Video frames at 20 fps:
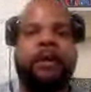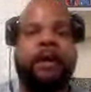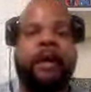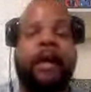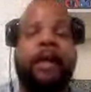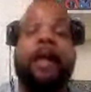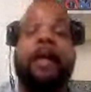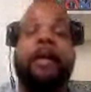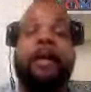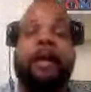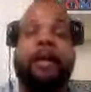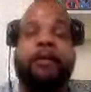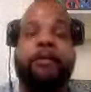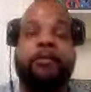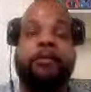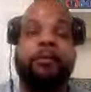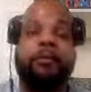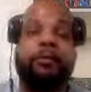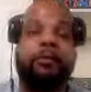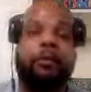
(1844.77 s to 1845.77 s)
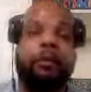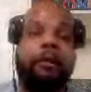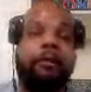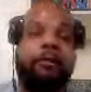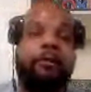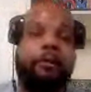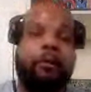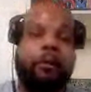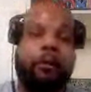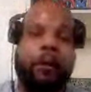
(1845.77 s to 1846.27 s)
I got it at
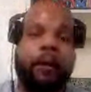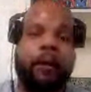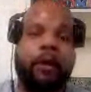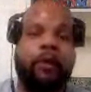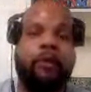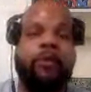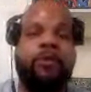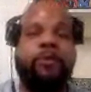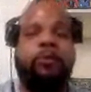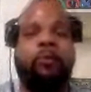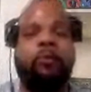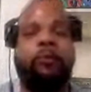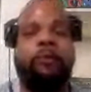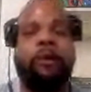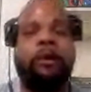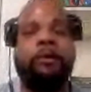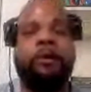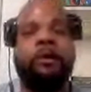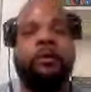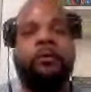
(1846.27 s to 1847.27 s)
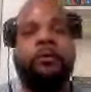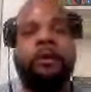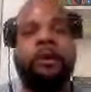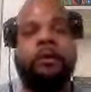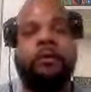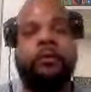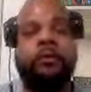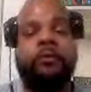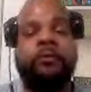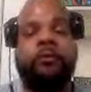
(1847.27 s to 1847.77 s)
224. I know it's moved up a little bit
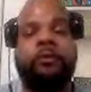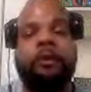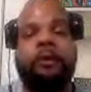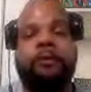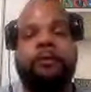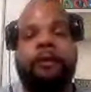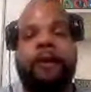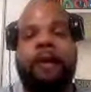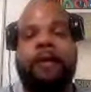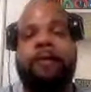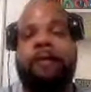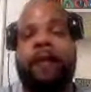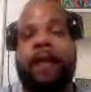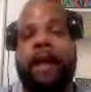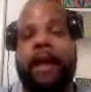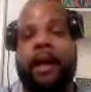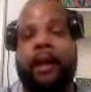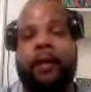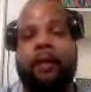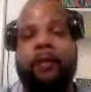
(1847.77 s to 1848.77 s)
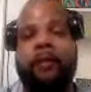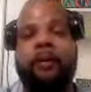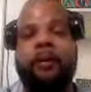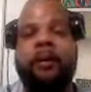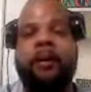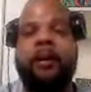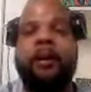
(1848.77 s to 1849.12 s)
to 225 now,